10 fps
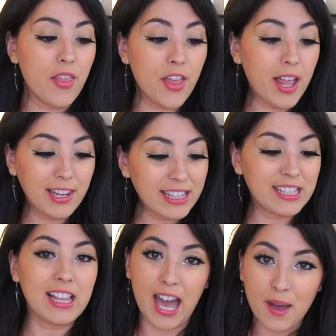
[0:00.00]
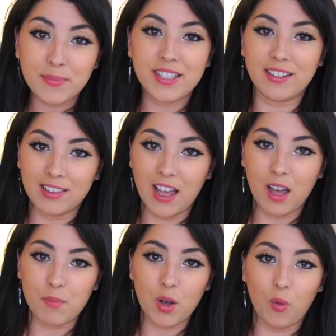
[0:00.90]
The Little Hamster
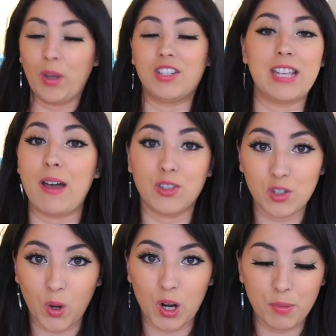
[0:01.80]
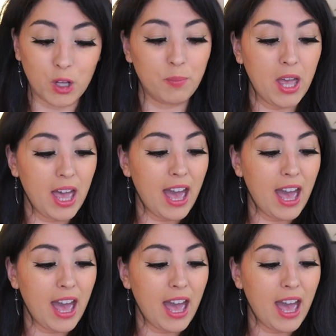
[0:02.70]
Club, which sounds adorable.